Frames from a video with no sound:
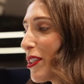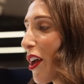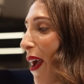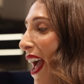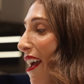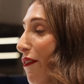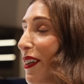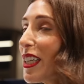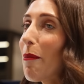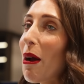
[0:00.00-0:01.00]
So
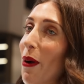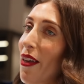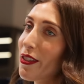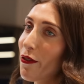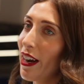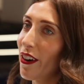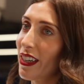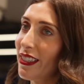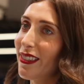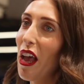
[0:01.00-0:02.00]
every time I wear this
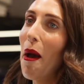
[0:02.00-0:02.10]
fragrance,